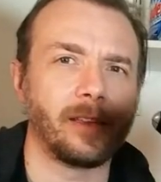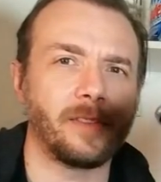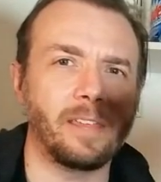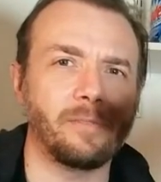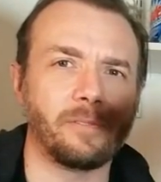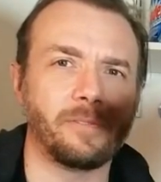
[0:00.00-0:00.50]

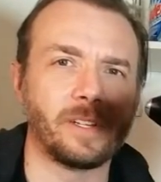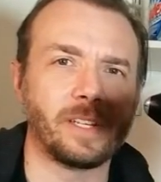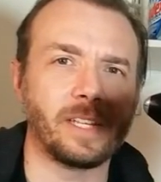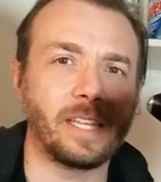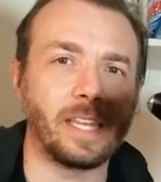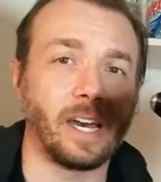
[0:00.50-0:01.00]
They even
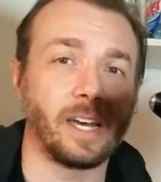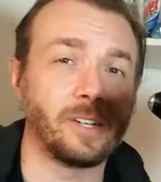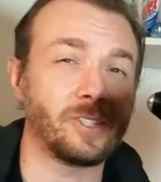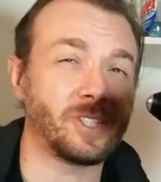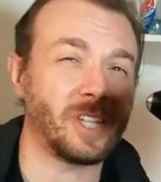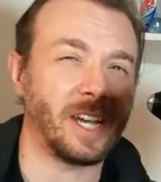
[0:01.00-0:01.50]
filled in the
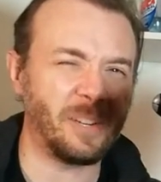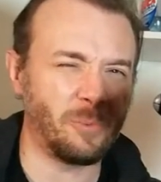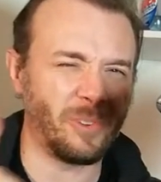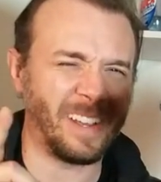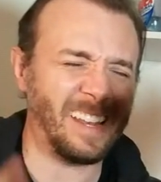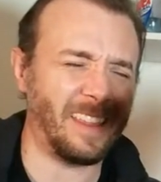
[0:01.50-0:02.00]

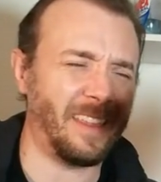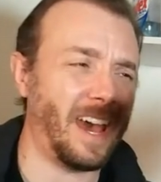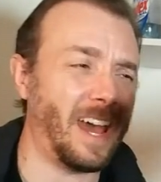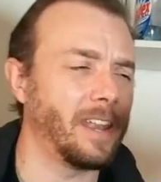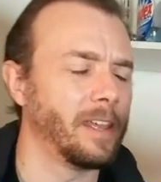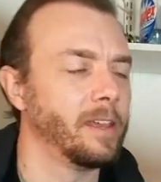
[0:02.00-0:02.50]
underside. We'll get to
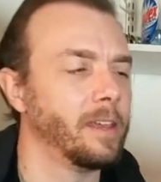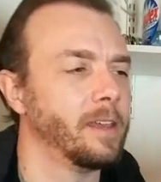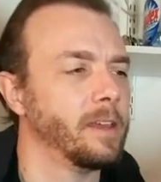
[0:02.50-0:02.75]
that.